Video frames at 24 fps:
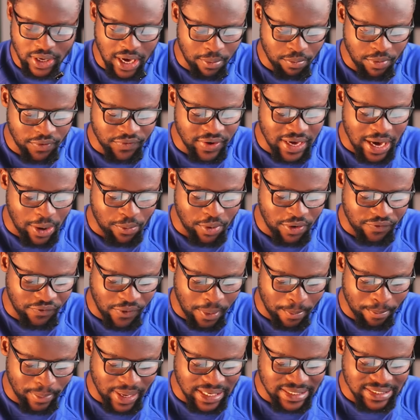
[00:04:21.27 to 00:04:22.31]
Now, moving away
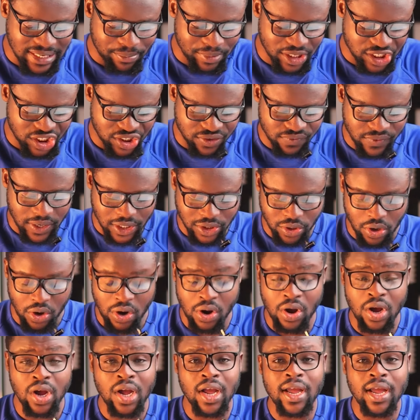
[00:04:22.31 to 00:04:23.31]
from Benjamin Chivanyo,